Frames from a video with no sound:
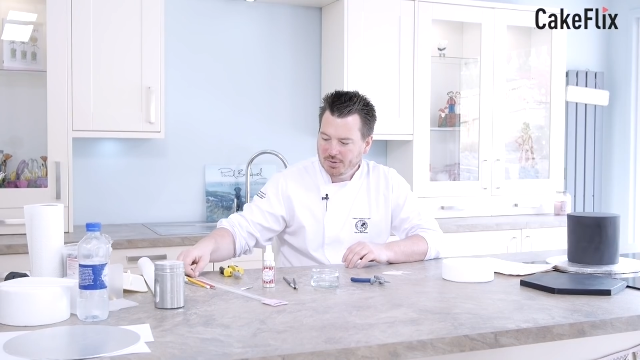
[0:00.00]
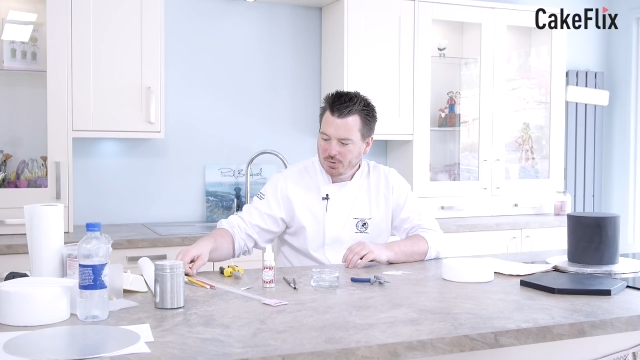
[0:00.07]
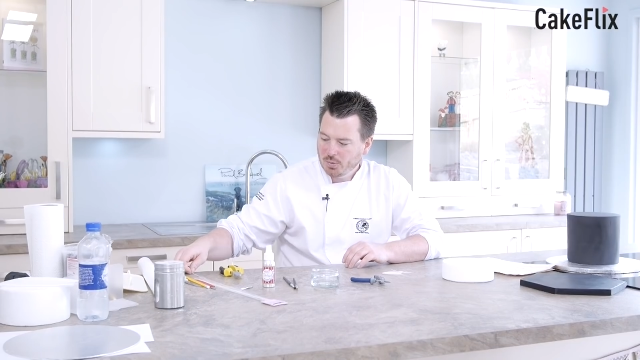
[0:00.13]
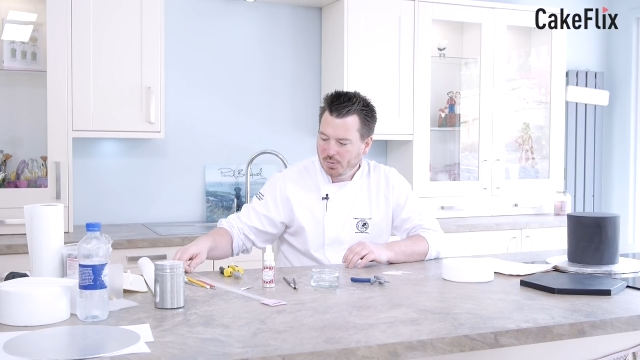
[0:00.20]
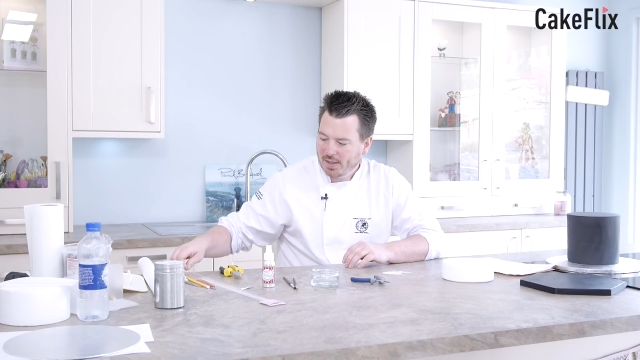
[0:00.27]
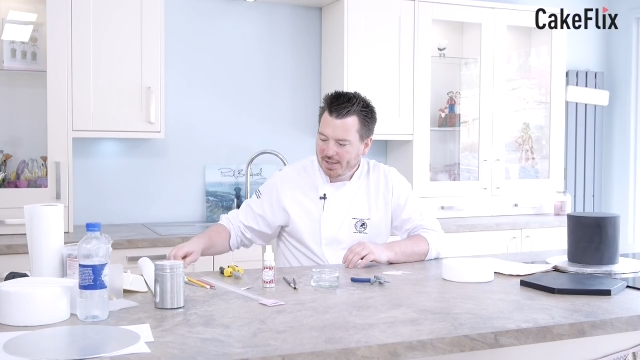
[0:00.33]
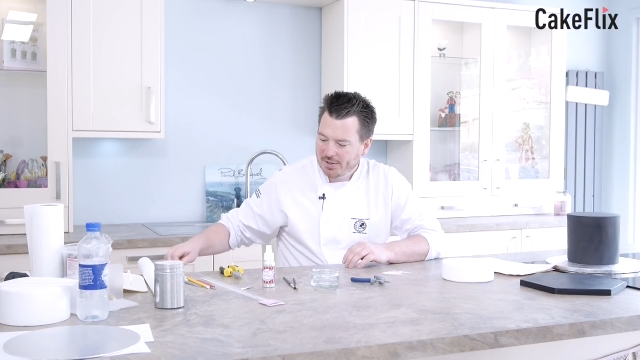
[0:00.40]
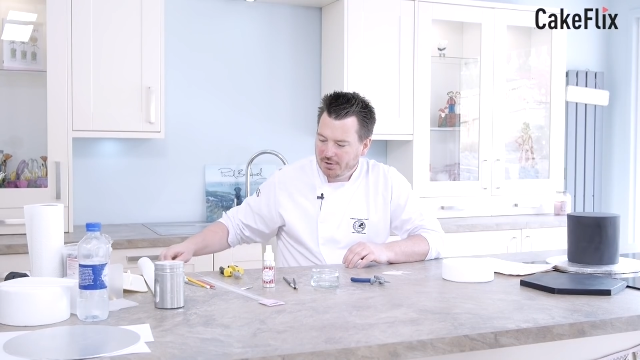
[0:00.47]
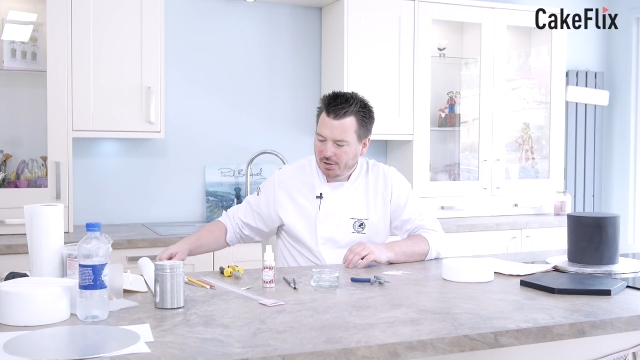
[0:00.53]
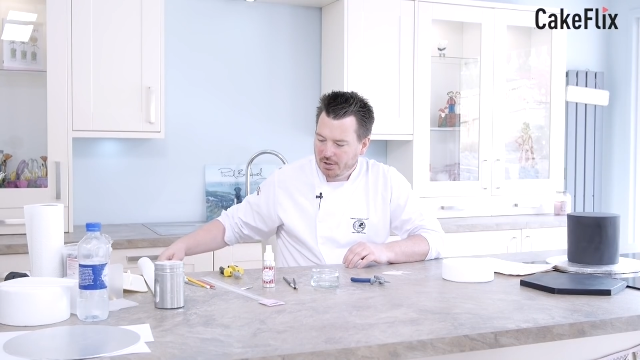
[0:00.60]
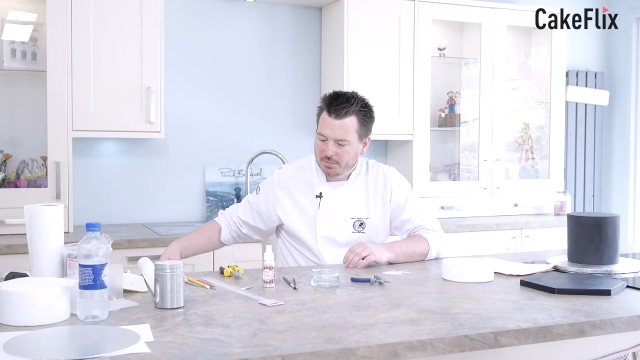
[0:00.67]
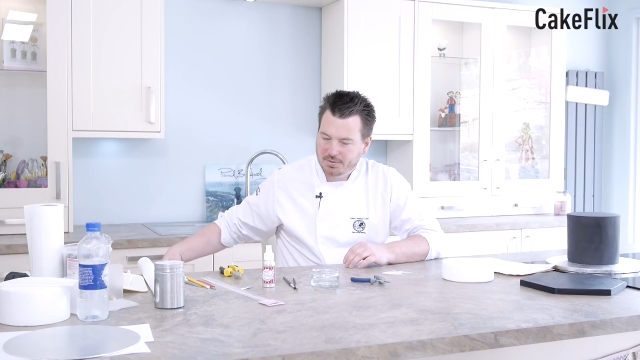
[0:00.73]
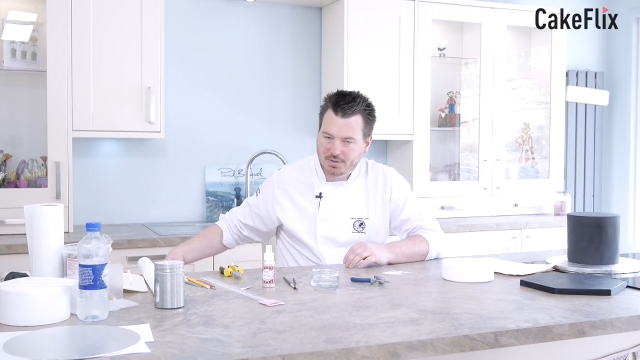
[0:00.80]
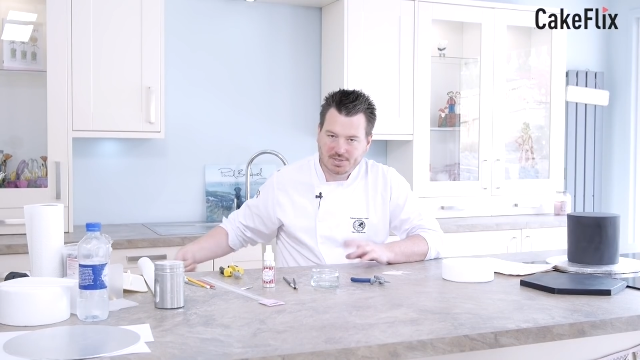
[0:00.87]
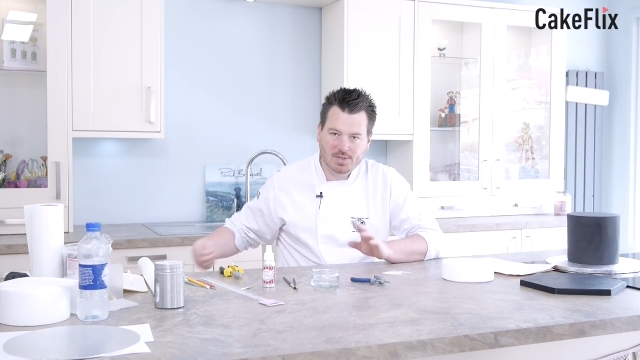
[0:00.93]
how to wire
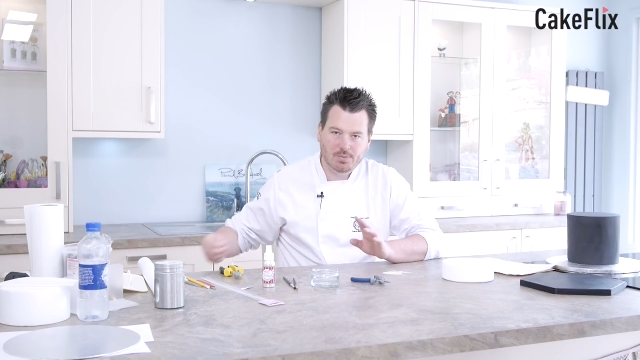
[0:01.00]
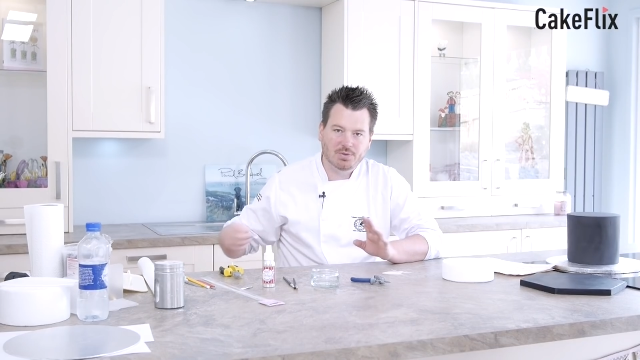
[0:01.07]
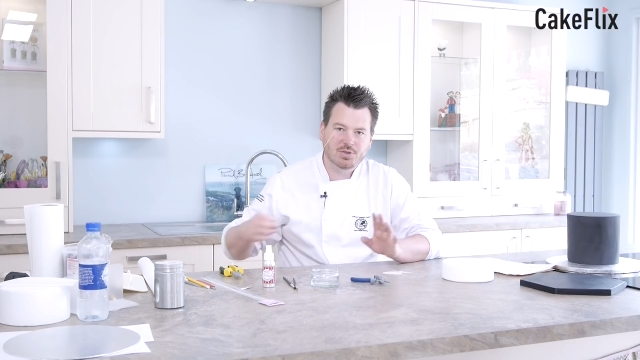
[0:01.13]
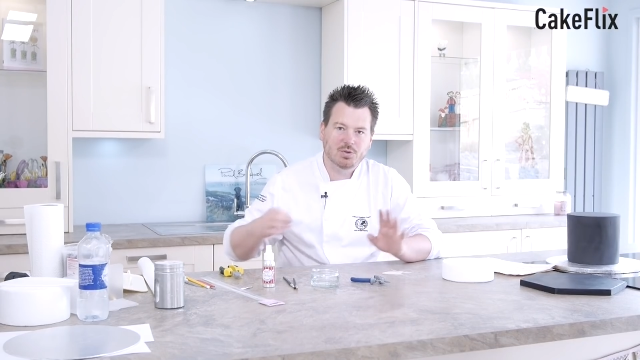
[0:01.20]
up, because I want